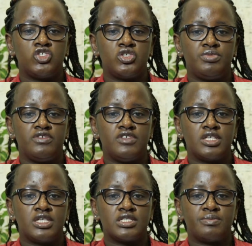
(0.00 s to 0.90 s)
GBV
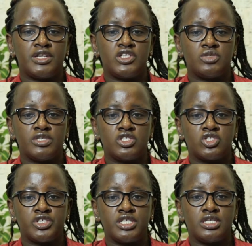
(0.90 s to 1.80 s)
case management
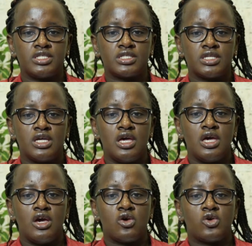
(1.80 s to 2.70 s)
trainings.
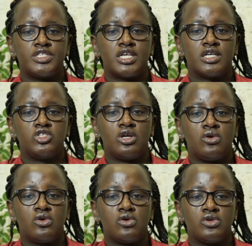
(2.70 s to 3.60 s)
Contact your
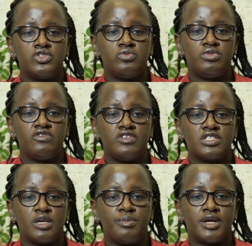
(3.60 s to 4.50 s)
local GBV
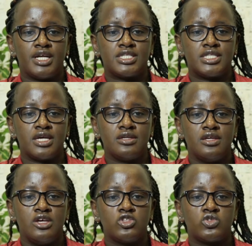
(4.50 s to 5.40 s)
subcluster
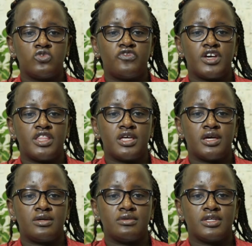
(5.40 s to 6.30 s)
to
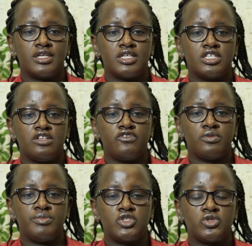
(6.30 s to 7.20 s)
further get
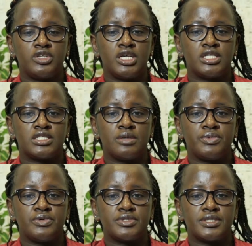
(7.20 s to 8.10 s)
information and
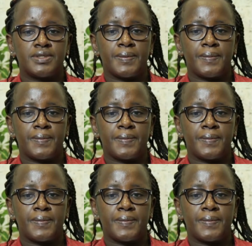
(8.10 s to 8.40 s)
support.